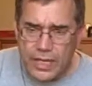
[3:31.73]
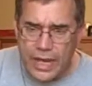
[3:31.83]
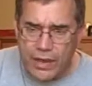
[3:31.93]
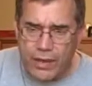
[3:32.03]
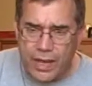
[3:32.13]

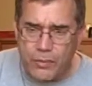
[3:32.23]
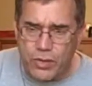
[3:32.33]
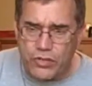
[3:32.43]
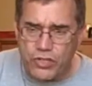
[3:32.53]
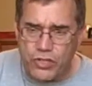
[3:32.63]
Now, I'm
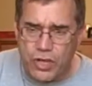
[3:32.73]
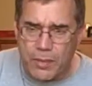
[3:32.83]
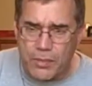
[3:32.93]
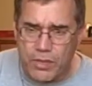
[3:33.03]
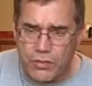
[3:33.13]
going
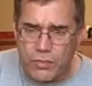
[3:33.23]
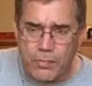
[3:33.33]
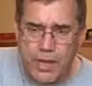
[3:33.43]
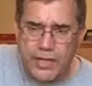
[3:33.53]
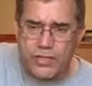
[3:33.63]
to
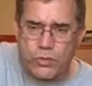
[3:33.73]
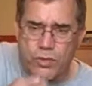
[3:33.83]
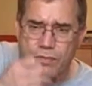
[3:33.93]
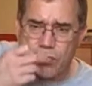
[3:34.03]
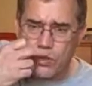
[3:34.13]
remind
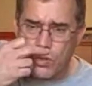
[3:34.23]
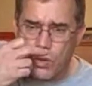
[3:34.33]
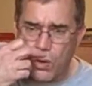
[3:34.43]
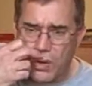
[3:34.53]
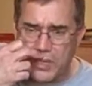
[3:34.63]
you of the 2
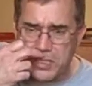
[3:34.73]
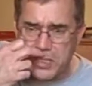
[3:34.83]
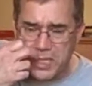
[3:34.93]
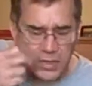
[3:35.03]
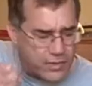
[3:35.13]
chords